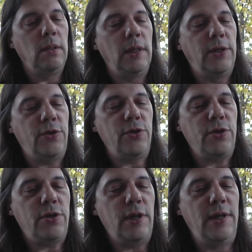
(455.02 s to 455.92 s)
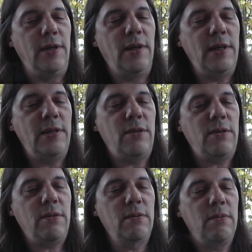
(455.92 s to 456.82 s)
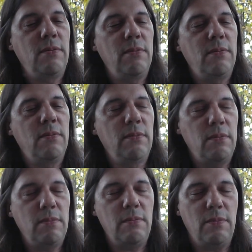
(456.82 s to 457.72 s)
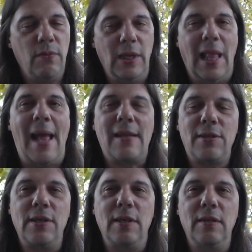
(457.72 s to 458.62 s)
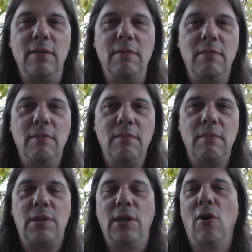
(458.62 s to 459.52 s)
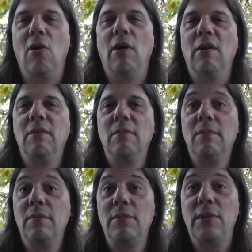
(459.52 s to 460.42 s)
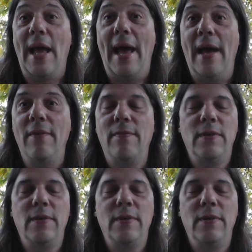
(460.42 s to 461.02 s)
It's just a nice, relaxing cigar to have.